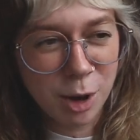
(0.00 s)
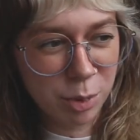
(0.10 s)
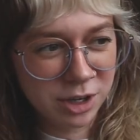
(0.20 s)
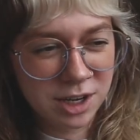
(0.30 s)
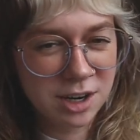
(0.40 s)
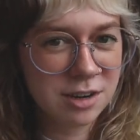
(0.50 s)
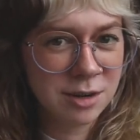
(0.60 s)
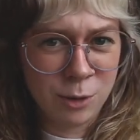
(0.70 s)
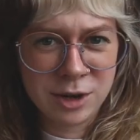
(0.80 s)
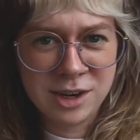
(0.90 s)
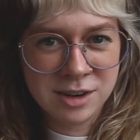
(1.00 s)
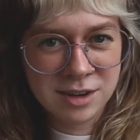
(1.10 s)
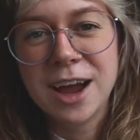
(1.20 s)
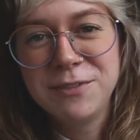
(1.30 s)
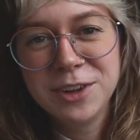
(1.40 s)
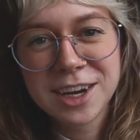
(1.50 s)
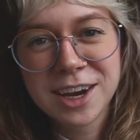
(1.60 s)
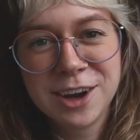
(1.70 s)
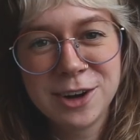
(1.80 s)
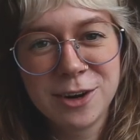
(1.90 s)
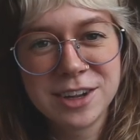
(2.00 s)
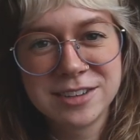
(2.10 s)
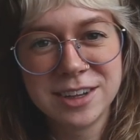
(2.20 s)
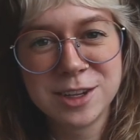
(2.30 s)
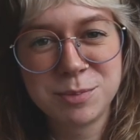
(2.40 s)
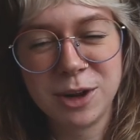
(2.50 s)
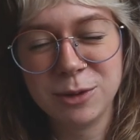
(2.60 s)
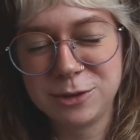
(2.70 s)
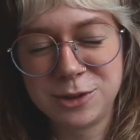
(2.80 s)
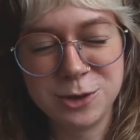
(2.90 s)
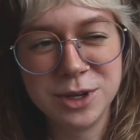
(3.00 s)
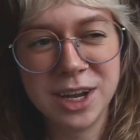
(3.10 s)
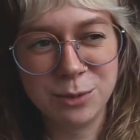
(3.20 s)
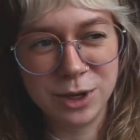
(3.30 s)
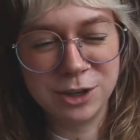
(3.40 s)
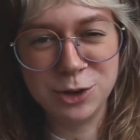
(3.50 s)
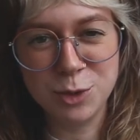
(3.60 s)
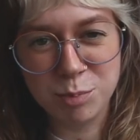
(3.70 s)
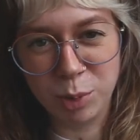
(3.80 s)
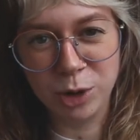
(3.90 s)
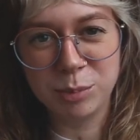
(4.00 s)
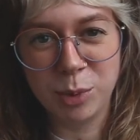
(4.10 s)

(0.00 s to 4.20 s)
I'll put it here or here. I feel like I kind of already said this, but I'll do it again. We can do bullet